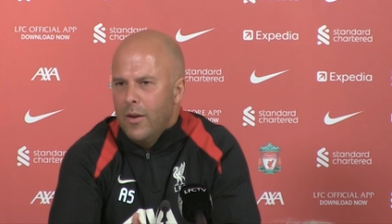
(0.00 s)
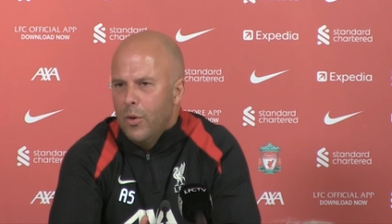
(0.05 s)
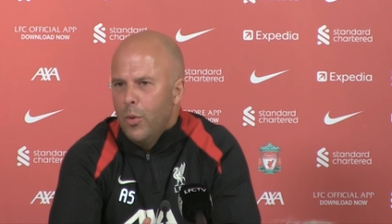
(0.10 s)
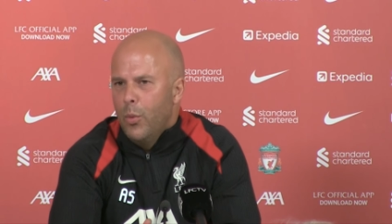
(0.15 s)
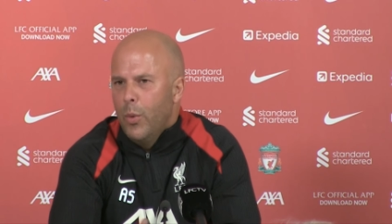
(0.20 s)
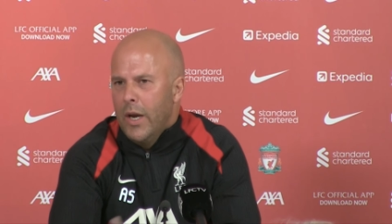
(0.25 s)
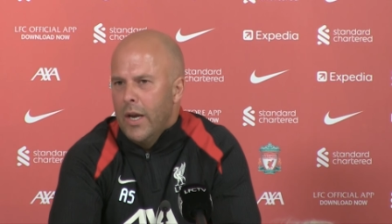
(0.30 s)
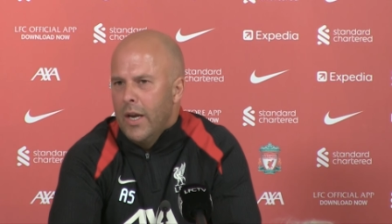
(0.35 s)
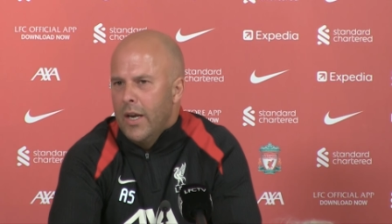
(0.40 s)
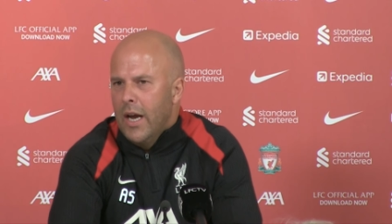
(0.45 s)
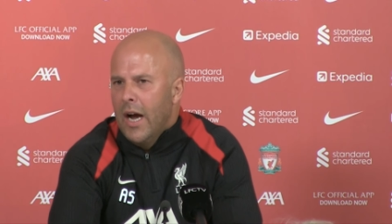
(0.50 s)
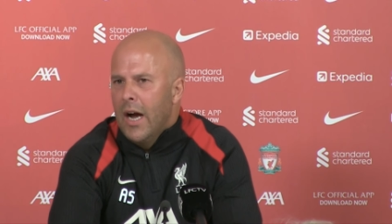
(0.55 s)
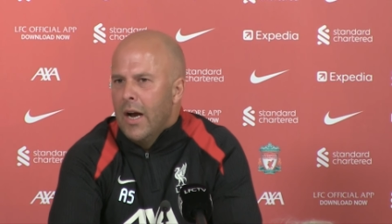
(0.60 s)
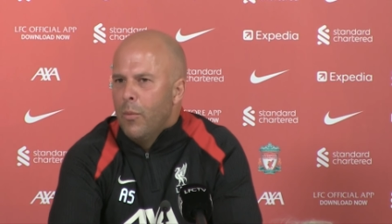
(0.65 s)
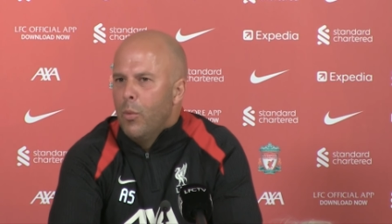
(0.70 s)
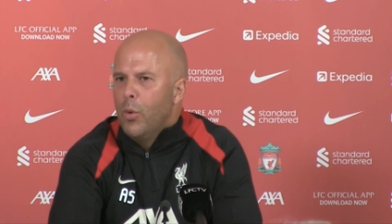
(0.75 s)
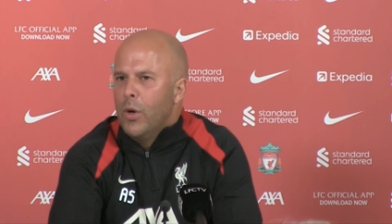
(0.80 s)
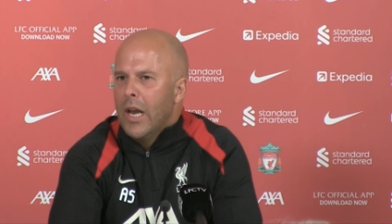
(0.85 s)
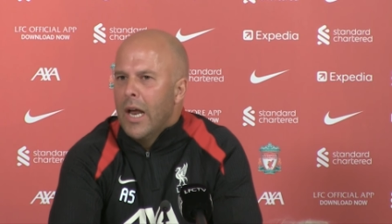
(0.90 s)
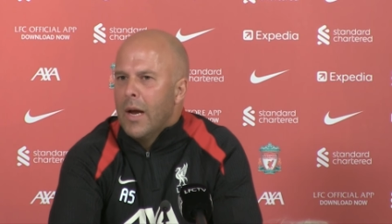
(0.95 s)
the way I
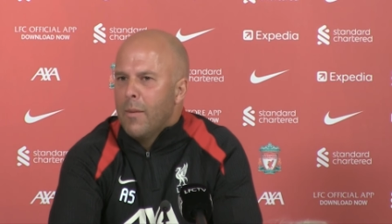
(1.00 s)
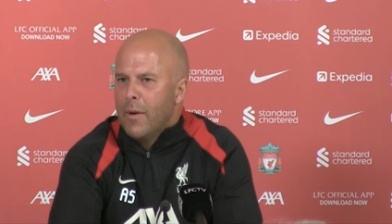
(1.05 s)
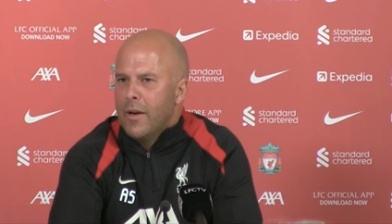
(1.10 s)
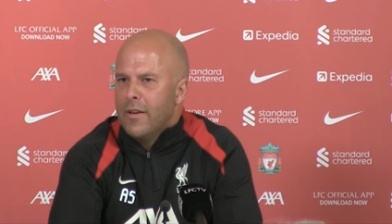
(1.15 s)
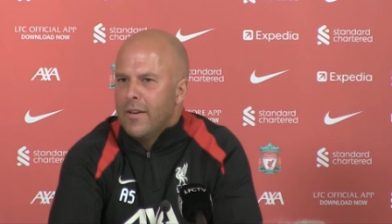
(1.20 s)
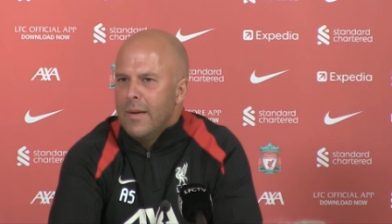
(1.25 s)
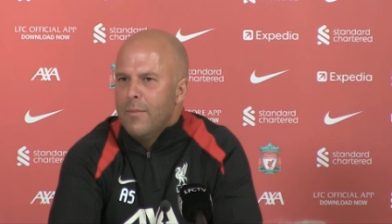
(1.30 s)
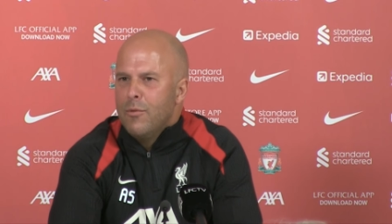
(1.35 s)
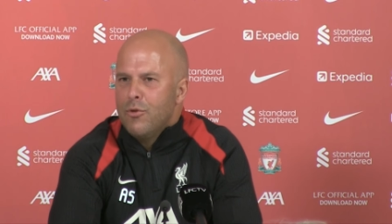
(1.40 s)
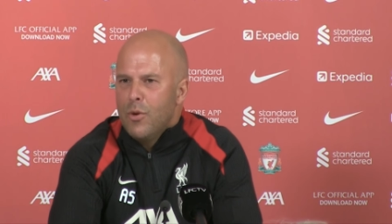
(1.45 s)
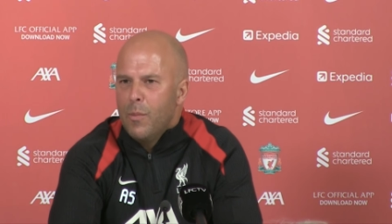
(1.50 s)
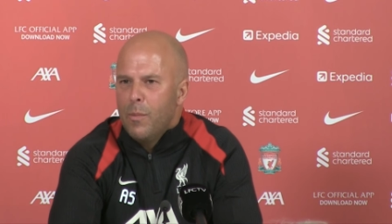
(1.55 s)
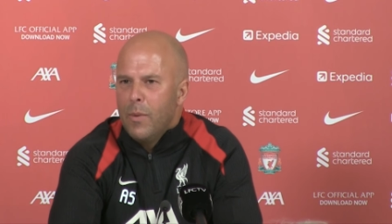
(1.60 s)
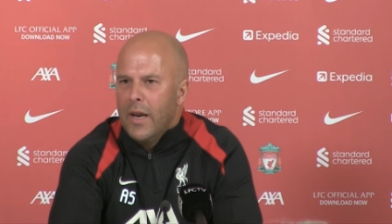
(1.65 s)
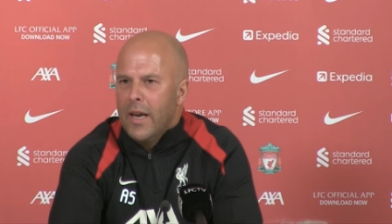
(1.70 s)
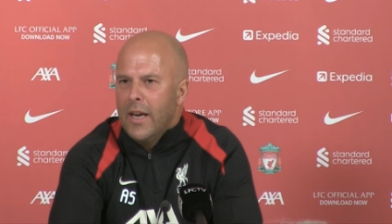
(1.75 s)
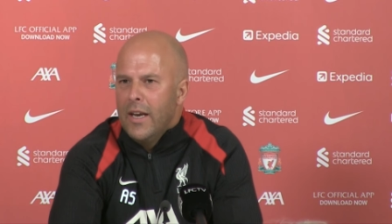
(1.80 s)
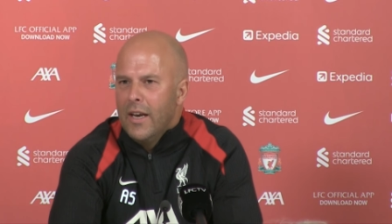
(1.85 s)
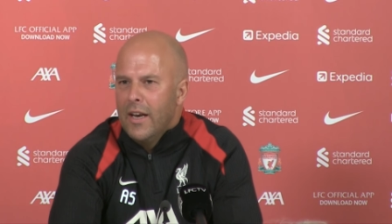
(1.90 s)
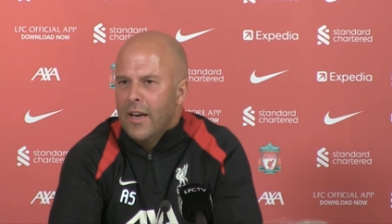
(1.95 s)
would like my teams to
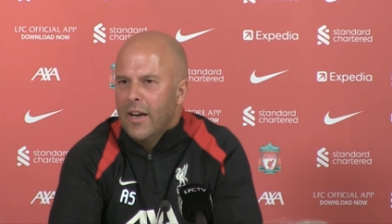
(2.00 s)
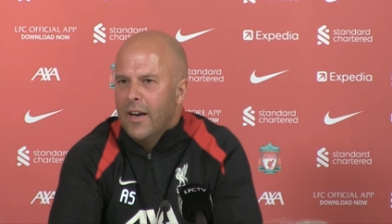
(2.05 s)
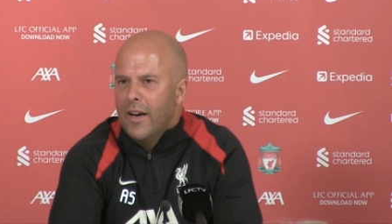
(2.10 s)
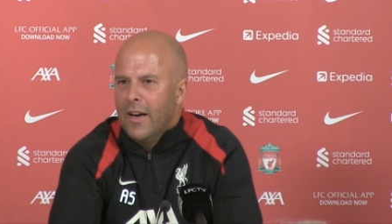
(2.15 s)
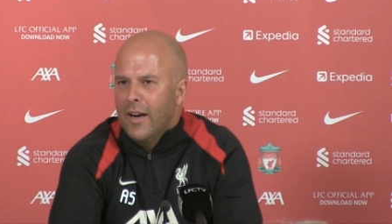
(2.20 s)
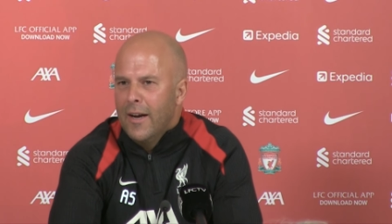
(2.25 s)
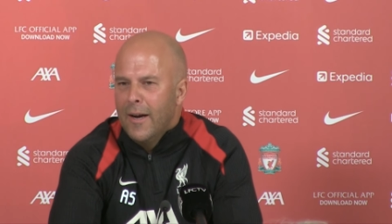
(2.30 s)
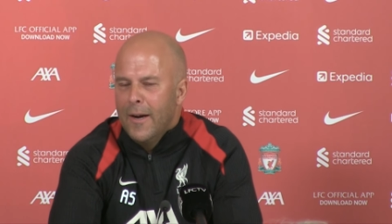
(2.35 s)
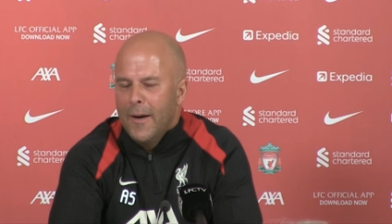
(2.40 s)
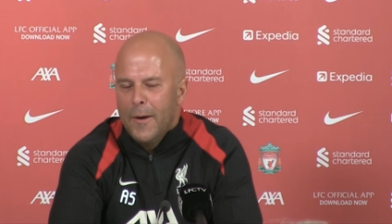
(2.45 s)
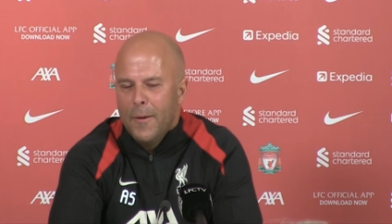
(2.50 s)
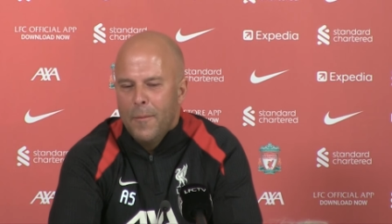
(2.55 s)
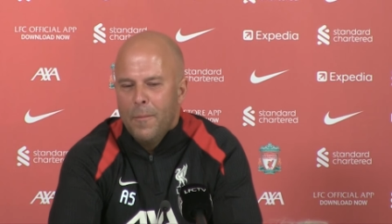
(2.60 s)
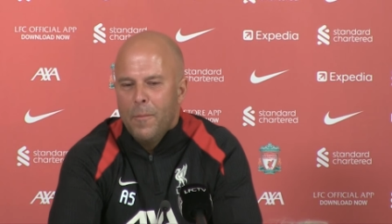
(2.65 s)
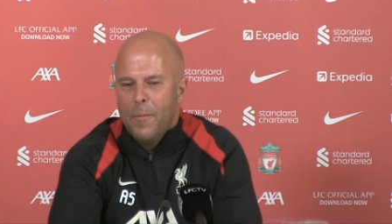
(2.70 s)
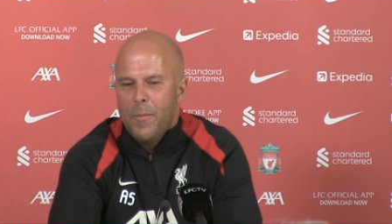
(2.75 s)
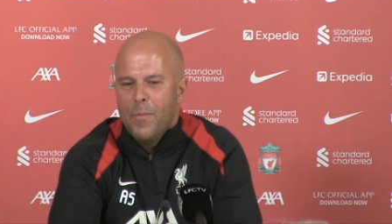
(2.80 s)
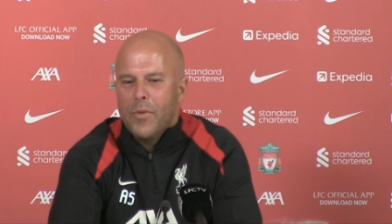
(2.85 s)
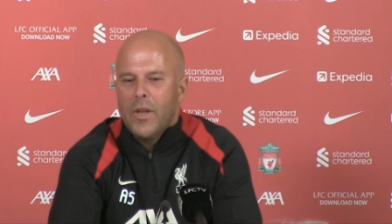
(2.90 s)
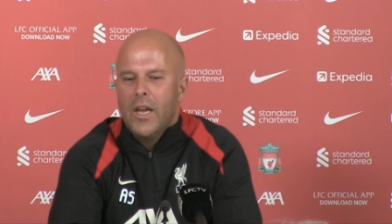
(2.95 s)
play,
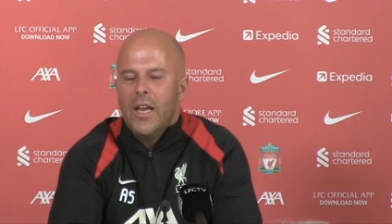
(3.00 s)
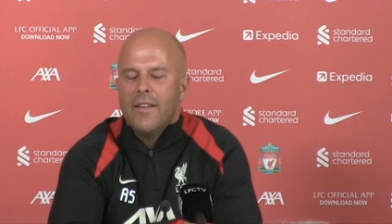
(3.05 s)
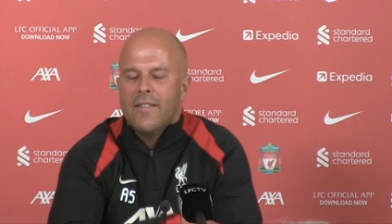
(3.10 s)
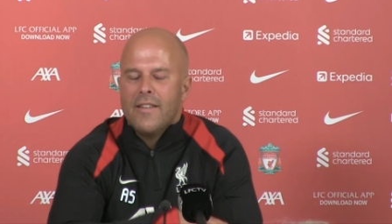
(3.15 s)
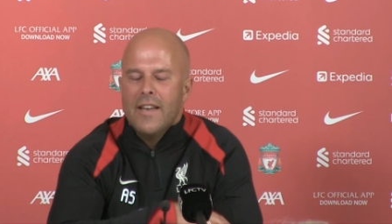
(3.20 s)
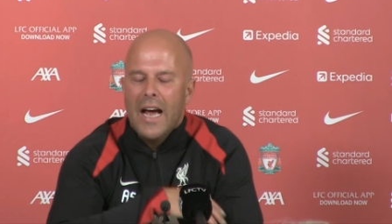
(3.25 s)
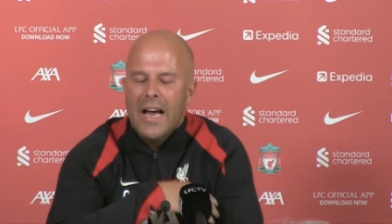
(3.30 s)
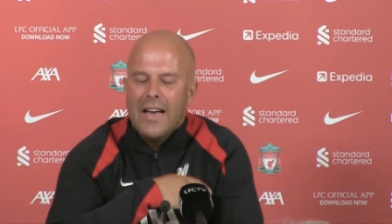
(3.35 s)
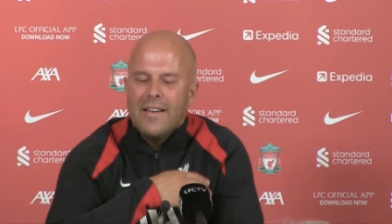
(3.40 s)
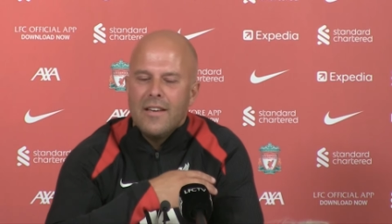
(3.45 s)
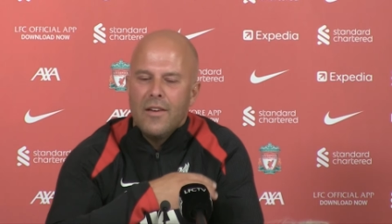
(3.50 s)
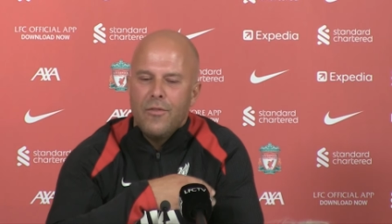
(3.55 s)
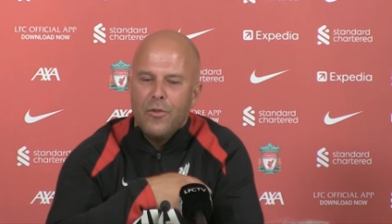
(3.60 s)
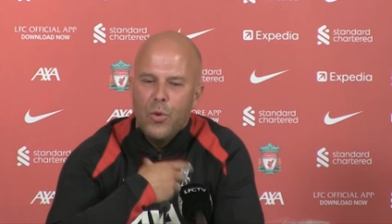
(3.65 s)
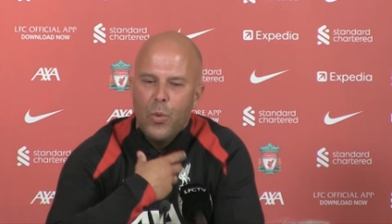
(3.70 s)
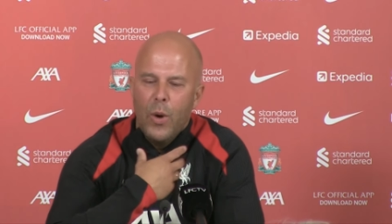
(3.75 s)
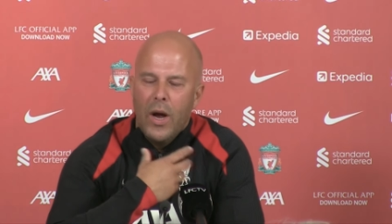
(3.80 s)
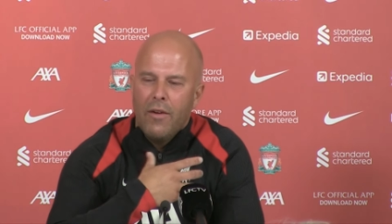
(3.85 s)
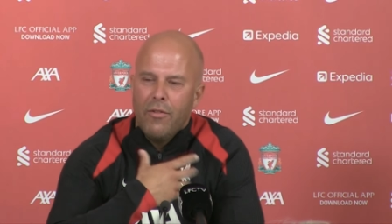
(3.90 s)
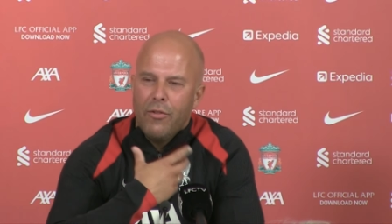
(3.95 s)
um, it's nice if
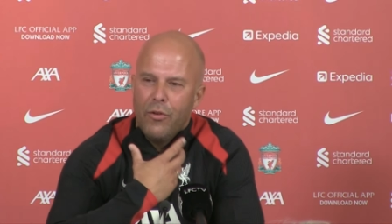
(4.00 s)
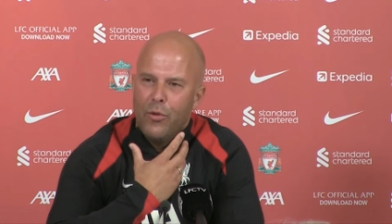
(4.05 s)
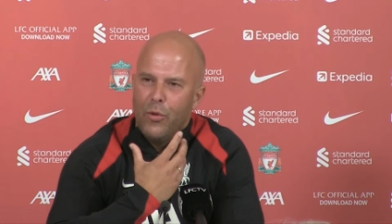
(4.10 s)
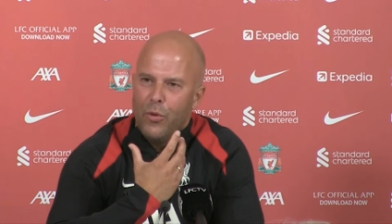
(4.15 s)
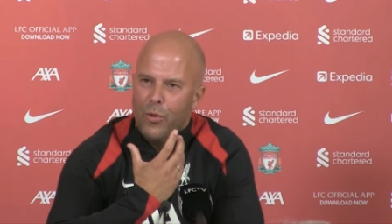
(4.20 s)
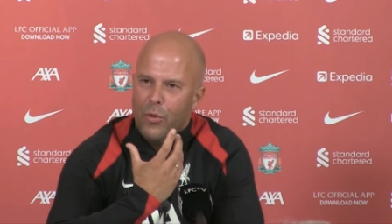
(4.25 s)
you have